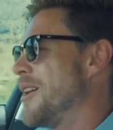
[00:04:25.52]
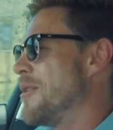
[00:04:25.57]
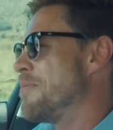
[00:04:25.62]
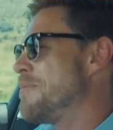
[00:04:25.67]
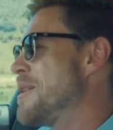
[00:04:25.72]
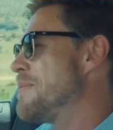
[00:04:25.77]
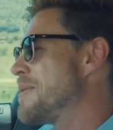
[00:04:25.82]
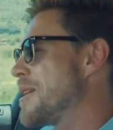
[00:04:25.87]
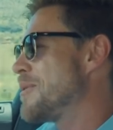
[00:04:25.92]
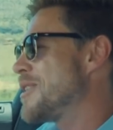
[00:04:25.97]

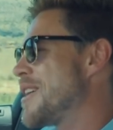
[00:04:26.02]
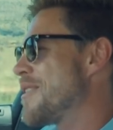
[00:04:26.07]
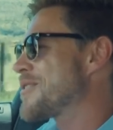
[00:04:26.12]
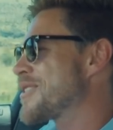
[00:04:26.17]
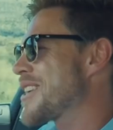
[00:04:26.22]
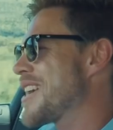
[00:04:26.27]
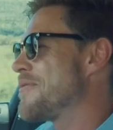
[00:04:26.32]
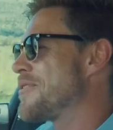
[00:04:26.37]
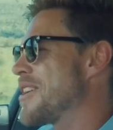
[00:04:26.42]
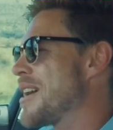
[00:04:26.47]
BMW have
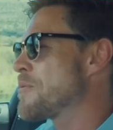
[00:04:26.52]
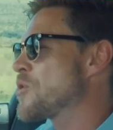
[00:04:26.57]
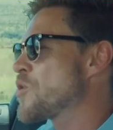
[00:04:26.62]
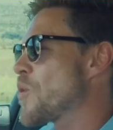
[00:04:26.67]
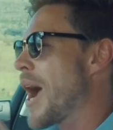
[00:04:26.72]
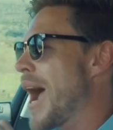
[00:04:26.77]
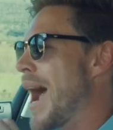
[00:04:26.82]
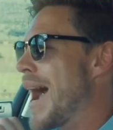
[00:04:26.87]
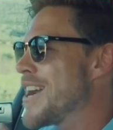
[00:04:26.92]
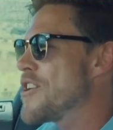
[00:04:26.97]
saved up to
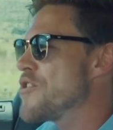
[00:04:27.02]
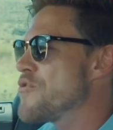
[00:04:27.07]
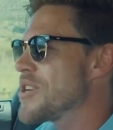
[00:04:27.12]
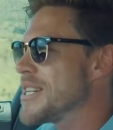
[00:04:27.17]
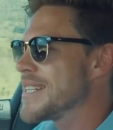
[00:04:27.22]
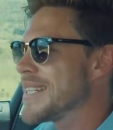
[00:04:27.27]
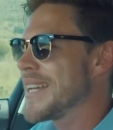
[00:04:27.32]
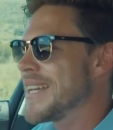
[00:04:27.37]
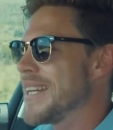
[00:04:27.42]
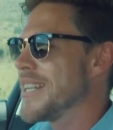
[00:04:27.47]

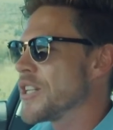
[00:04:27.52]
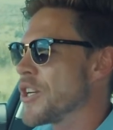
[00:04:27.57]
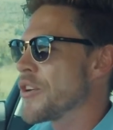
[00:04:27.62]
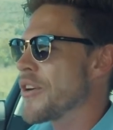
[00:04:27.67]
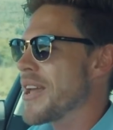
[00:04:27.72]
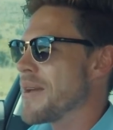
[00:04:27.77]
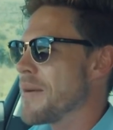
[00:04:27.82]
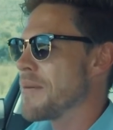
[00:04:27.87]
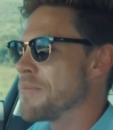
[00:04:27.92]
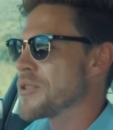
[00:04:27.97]
100
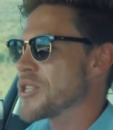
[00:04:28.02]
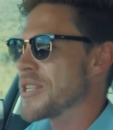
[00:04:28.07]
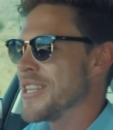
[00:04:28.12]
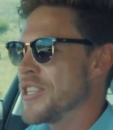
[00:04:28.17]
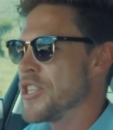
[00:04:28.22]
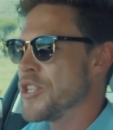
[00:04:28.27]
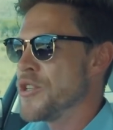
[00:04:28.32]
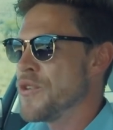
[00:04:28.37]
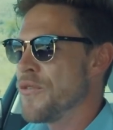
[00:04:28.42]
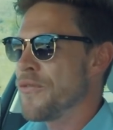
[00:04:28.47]
kilograms in
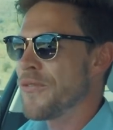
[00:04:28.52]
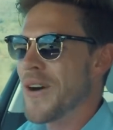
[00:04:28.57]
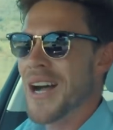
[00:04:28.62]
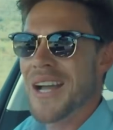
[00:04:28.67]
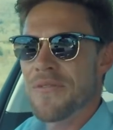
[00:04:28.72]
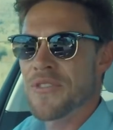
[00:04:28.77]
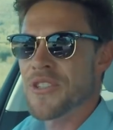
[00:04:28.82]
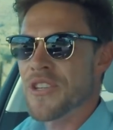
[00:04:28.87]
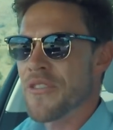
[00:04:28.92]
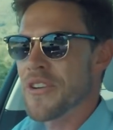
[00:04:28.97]
the new
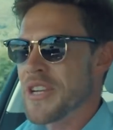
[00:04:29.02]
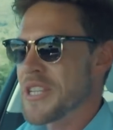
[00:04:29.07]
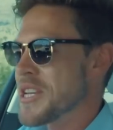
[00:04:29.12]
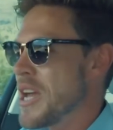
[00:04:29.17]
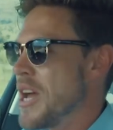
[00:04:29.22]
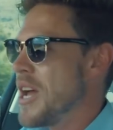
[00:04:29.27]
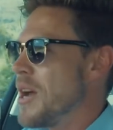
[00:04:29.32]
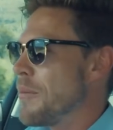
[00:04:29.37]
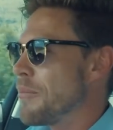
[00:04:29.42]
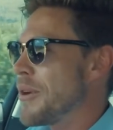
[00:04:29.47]
5 Series
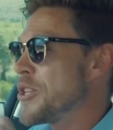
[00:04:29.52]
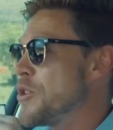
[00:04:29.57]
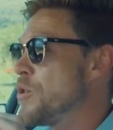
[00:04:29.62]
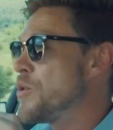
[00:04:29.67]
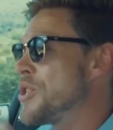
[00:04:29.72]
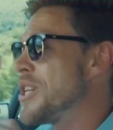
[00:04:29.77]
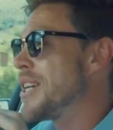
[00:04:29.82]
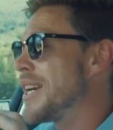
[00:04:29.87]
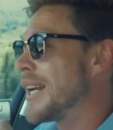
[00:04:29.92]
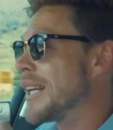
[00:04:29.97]
by
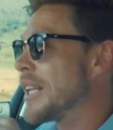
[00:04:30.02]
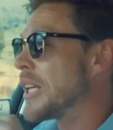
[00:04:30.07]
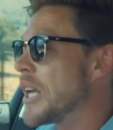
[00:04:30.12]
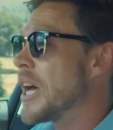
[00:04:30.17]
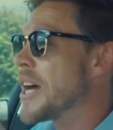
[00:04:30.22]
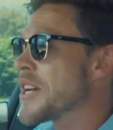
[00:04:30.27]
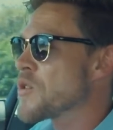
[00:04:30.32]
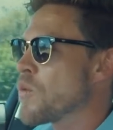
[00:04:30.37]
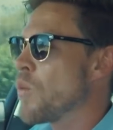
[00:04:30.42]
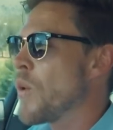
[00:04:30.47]
using
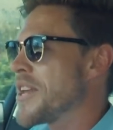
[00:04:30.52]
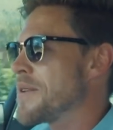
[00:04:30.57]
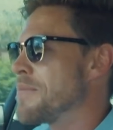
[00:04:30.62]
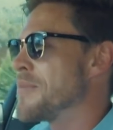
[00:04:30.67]
lightweight